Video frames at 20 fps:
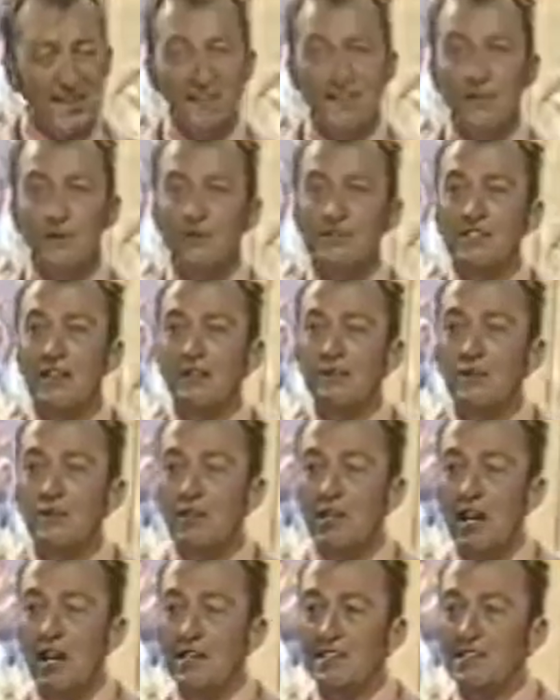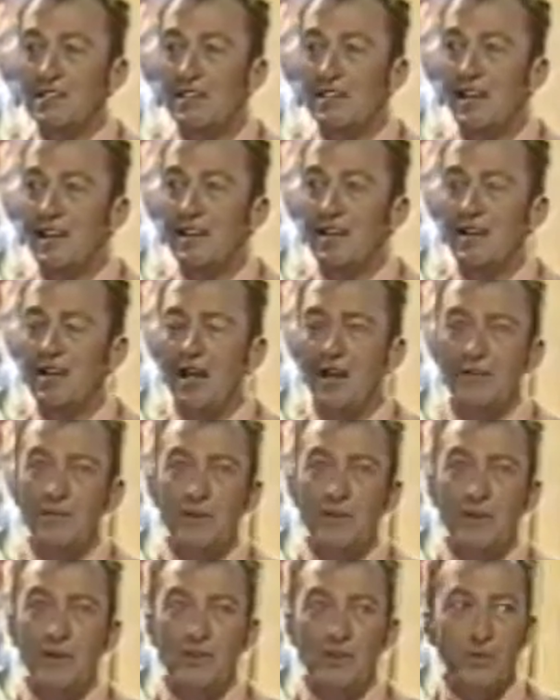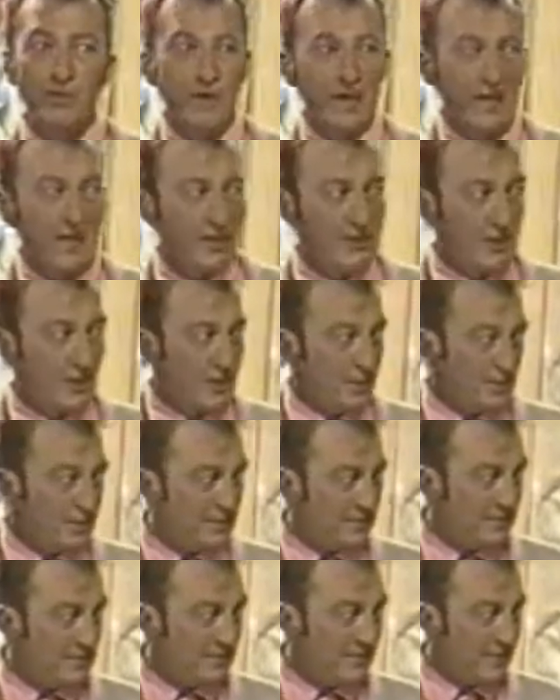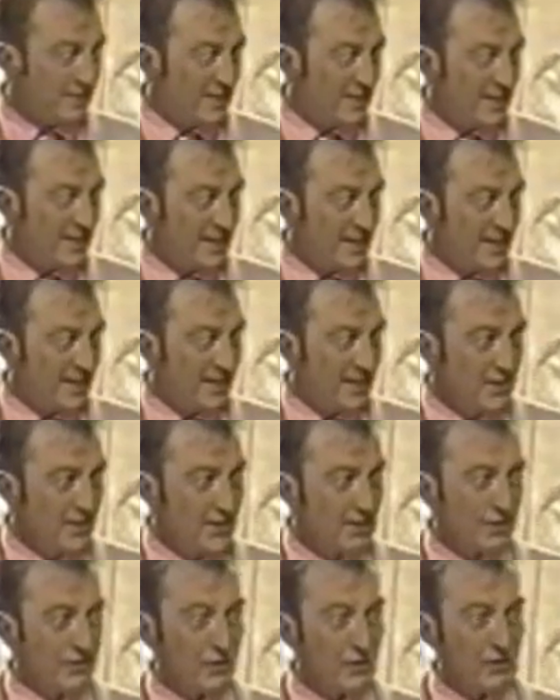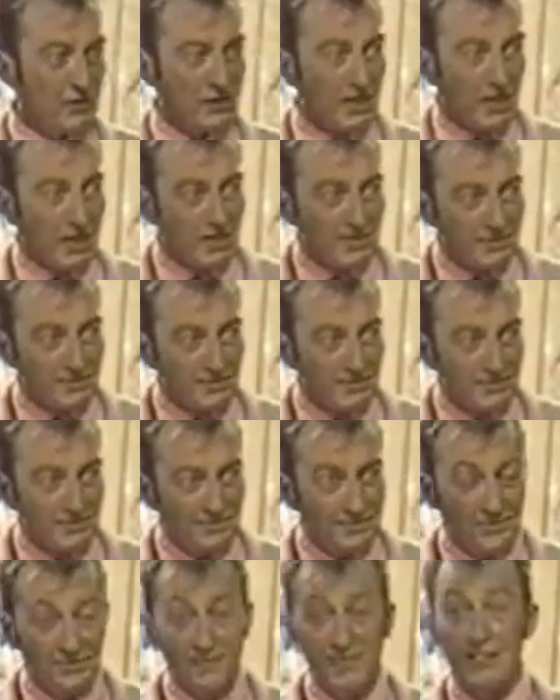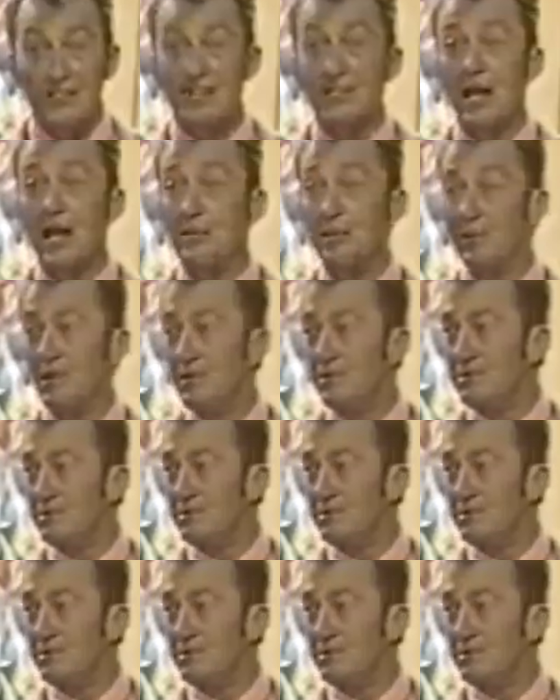There were several cuts that had a lot of special meaning to him. The first cut, The Sniper.